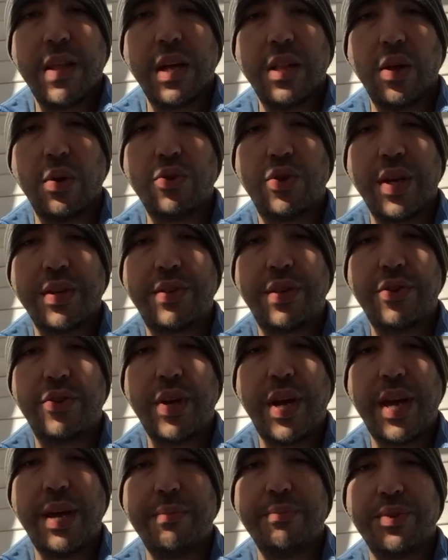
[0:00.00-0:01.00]
Hello, Jesse
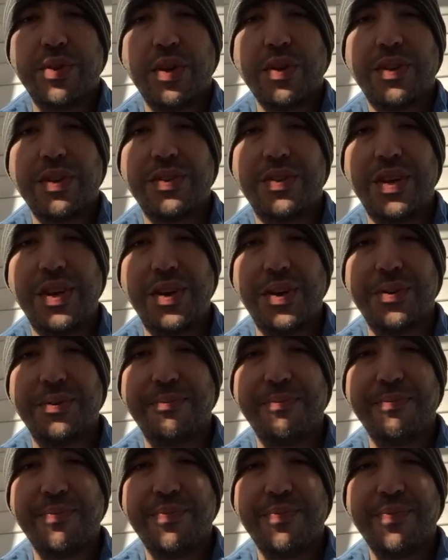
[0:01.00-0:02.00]
James. Good to see you.